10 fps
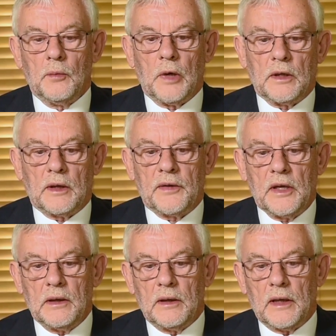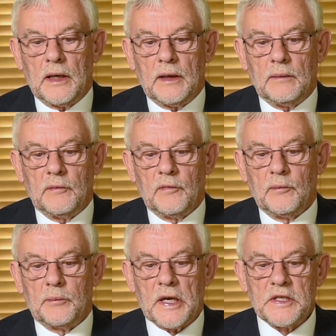Well, I think
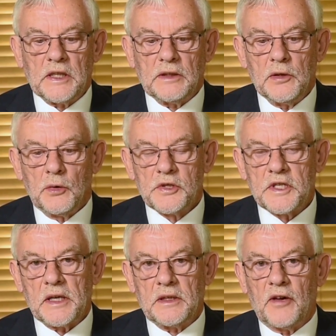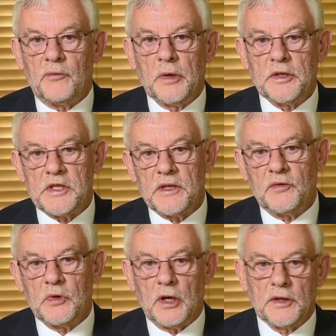basically all state governments
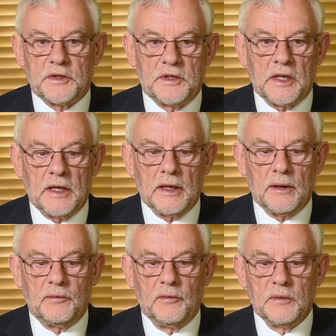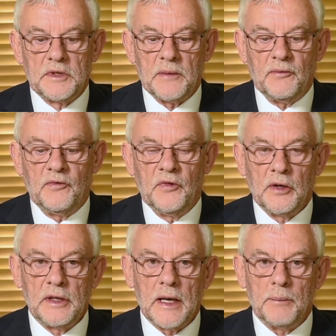have got some
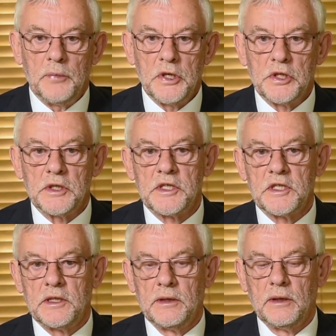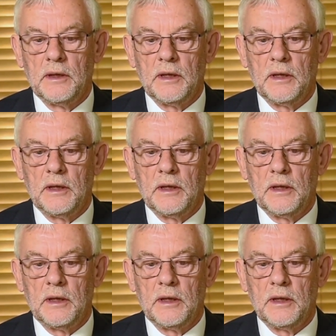very ambitious